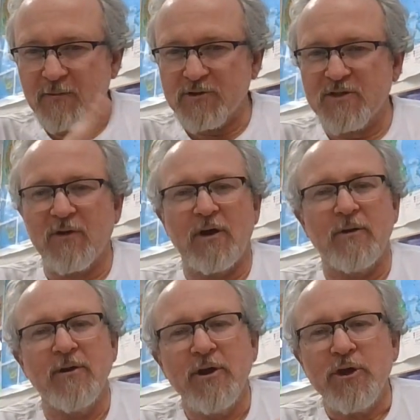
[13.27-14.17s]
First of
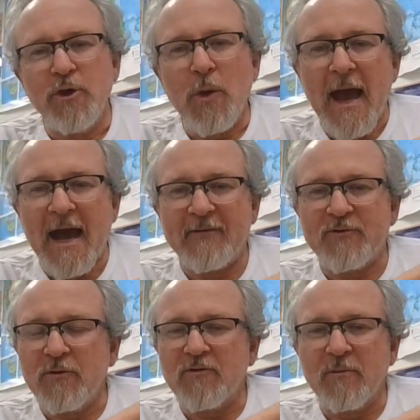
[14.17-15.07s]
all, you
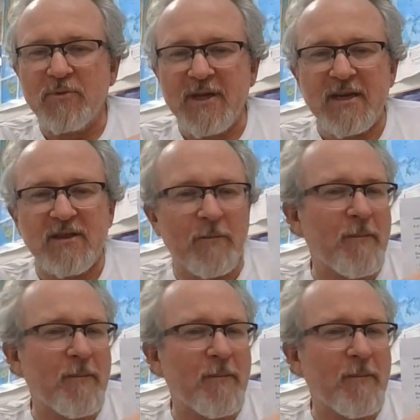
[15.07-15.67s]
have to have completed